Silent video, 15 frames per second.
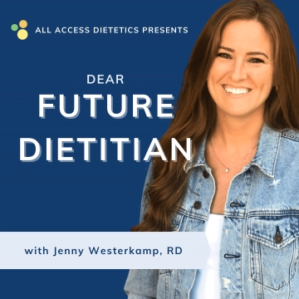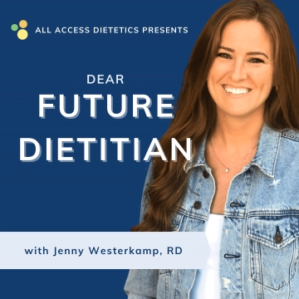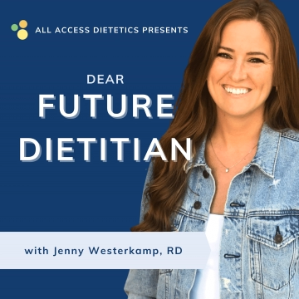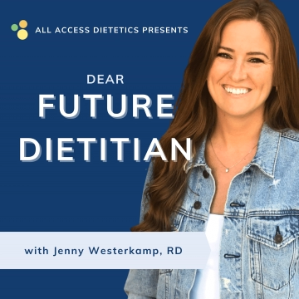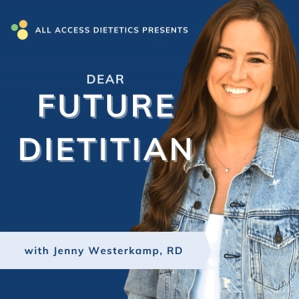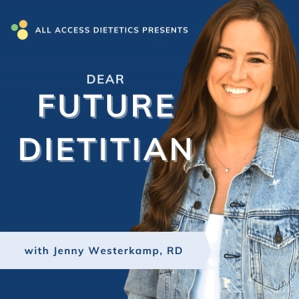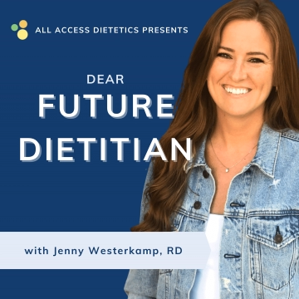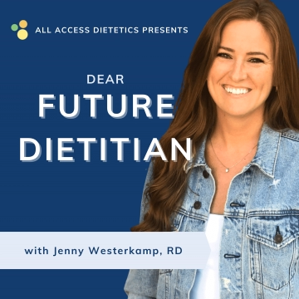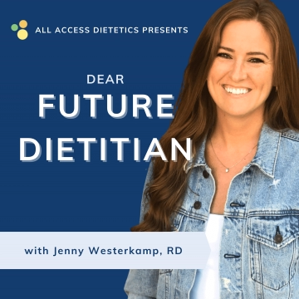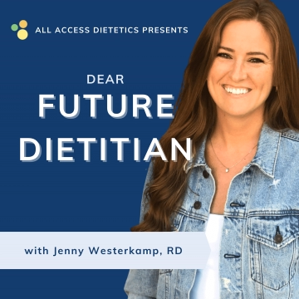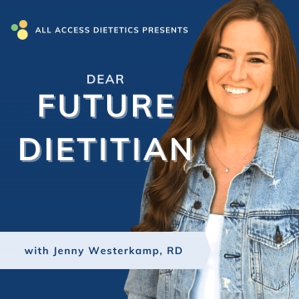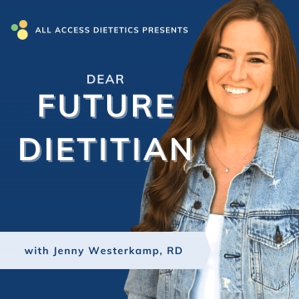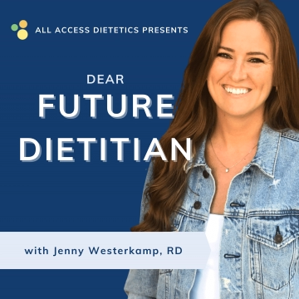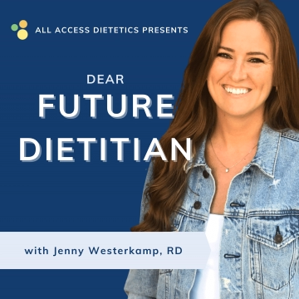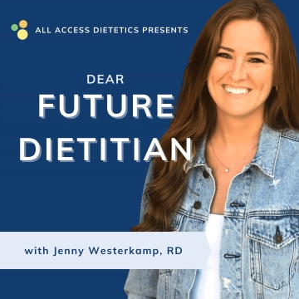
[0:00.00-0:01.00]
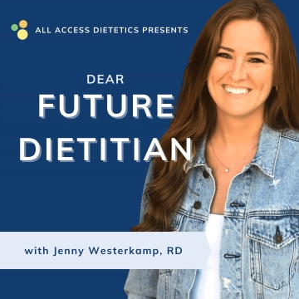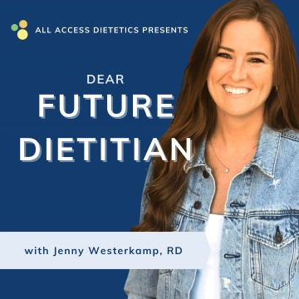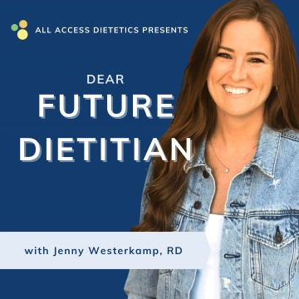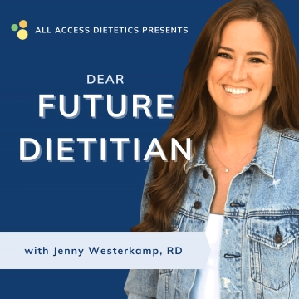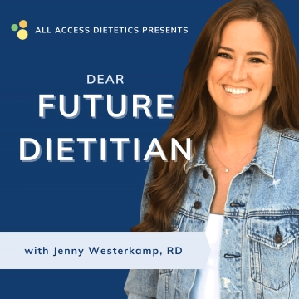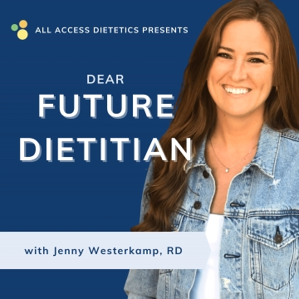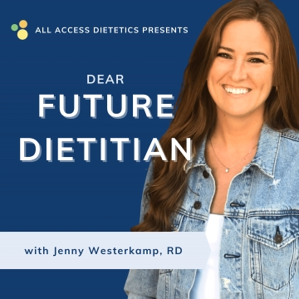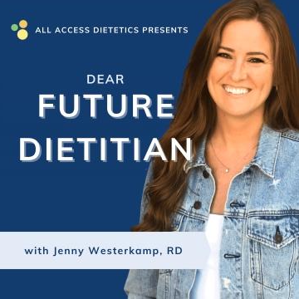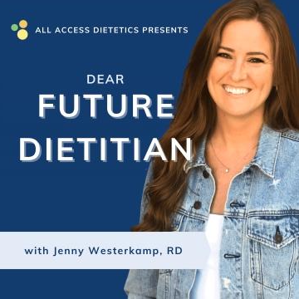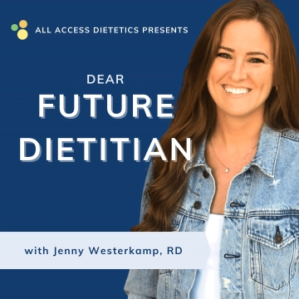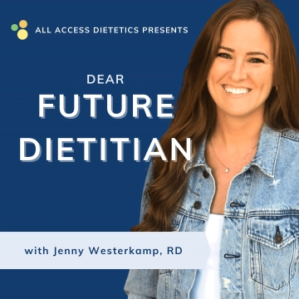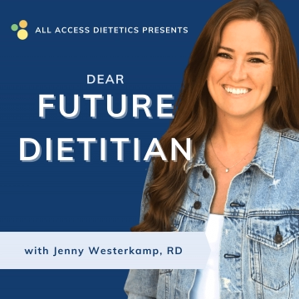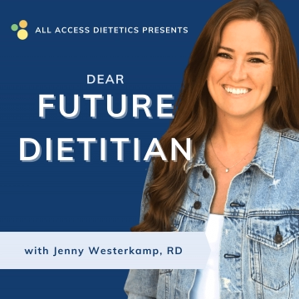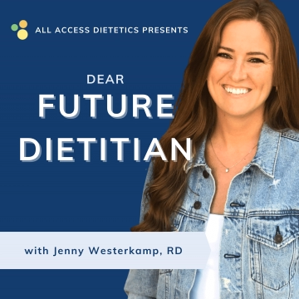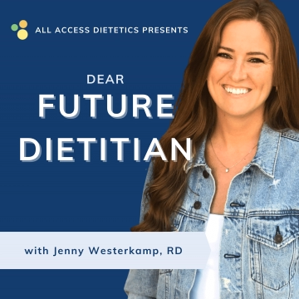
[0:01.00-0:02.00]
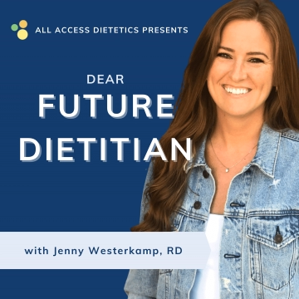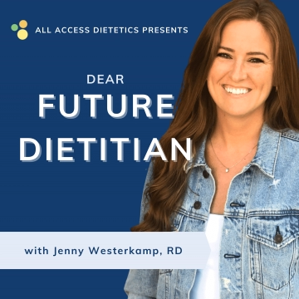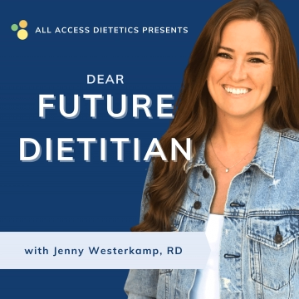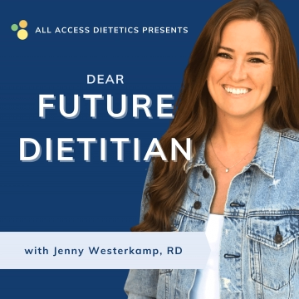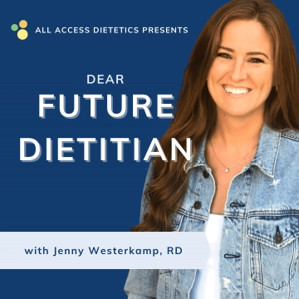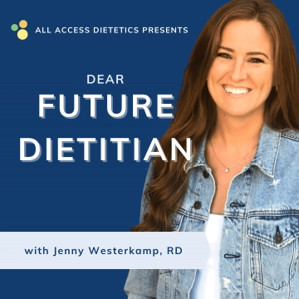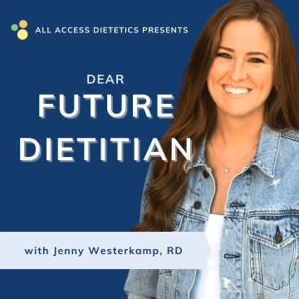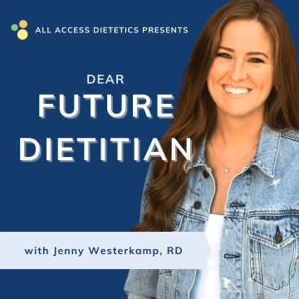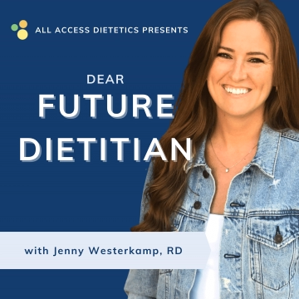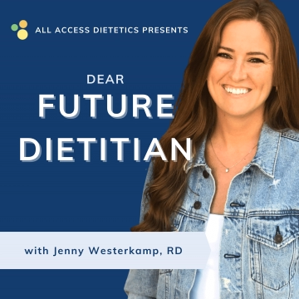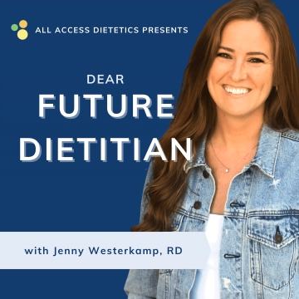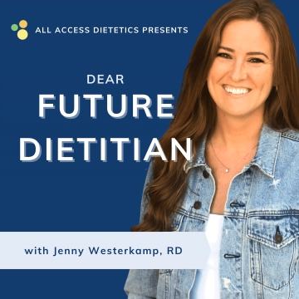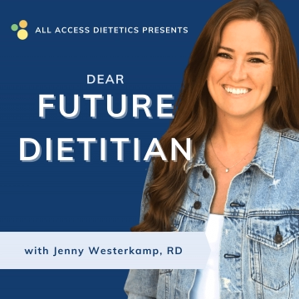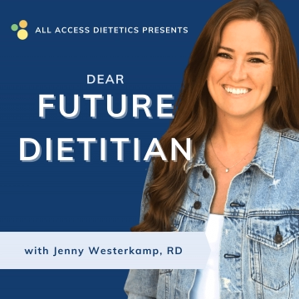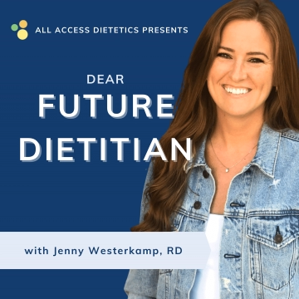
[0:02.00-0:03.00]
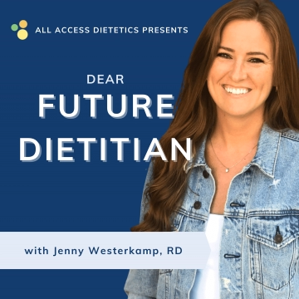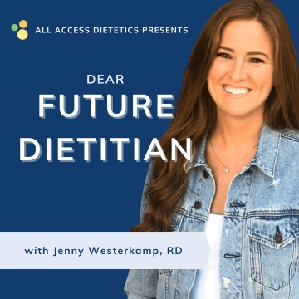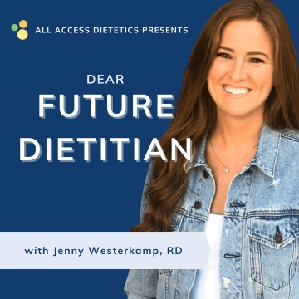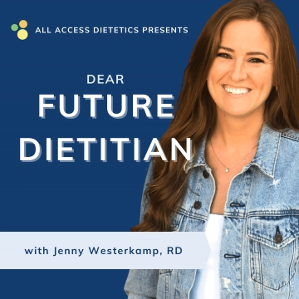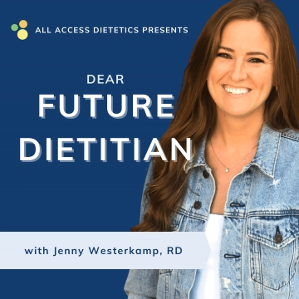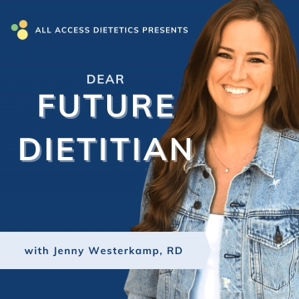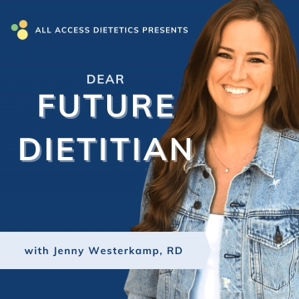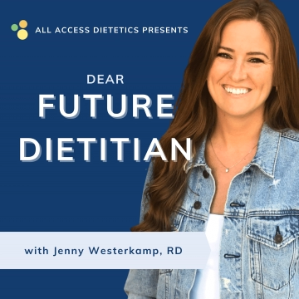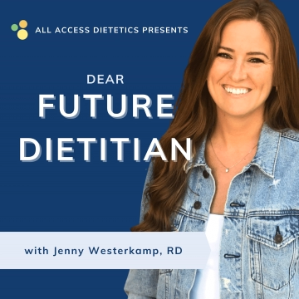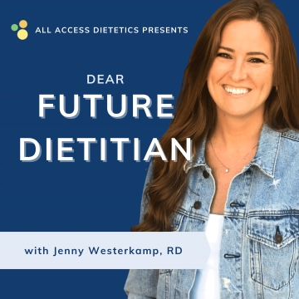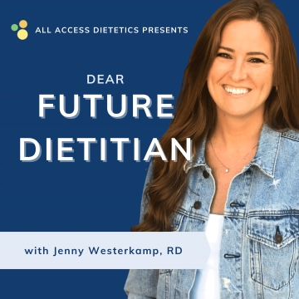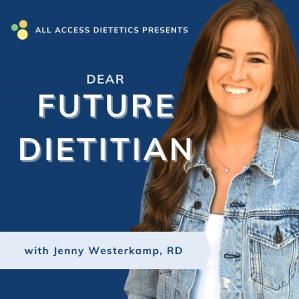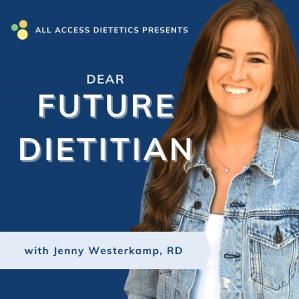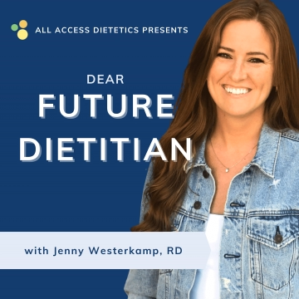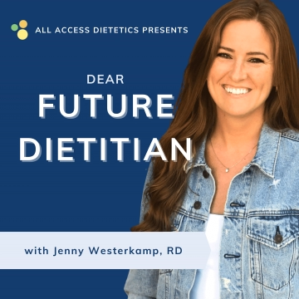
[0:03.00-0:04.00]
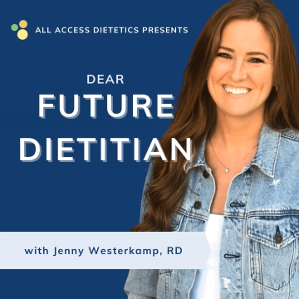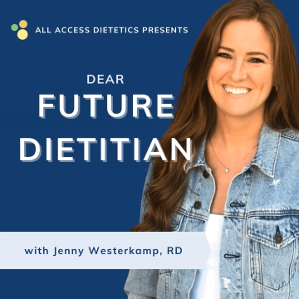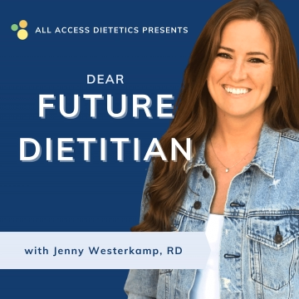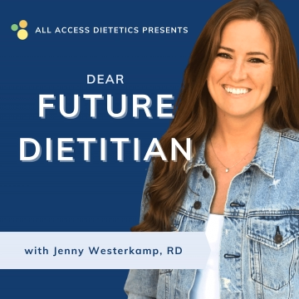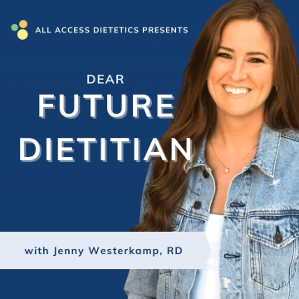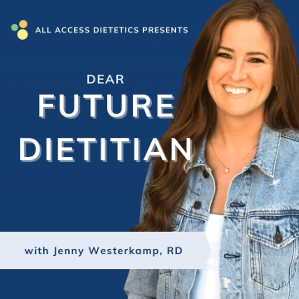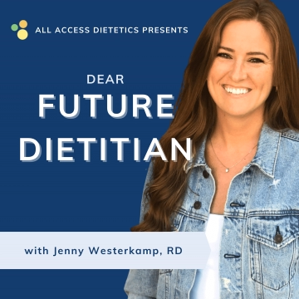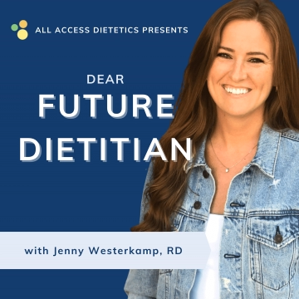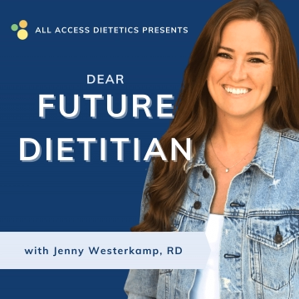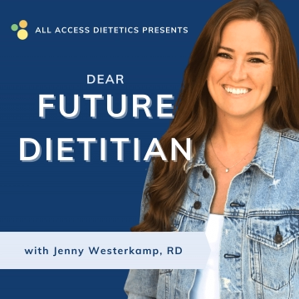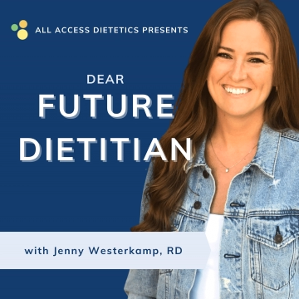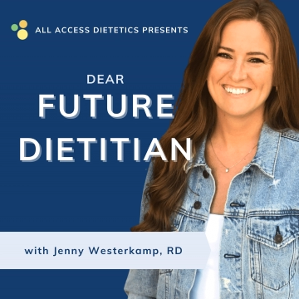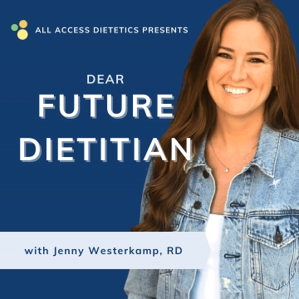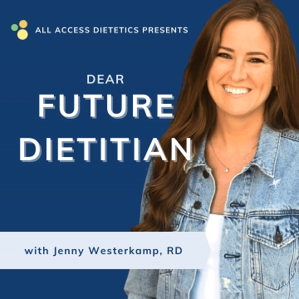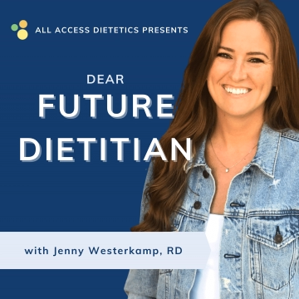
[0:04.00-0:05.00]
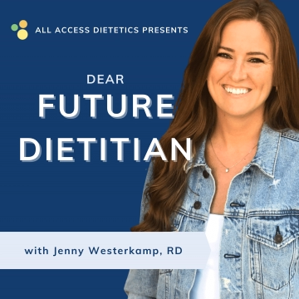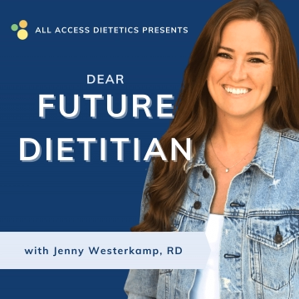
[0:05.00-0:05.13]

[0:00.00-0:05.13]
(no lip movement)